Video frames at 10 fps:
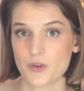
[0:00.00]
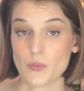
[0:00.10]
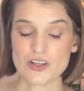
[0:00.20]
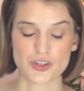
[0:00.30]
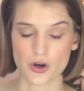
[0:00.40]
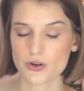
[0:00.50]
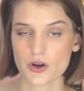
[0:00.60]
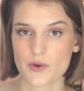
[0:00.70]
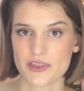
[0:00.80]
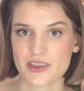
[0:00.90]
We don't
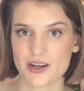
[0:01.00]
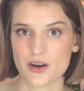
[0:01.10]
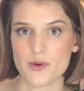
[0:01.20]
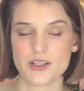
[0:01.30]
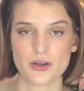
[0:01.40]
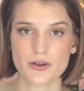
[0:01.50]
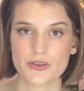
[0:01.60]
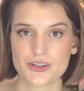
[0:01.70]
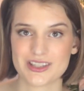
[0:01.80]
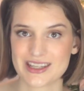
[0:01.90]
know what they know. We don't know
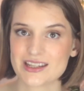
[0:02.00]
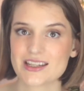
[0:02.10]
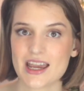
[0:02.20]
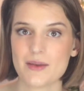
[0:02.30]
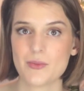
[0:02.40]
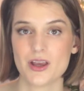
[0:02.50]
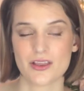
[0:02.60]
their skin type,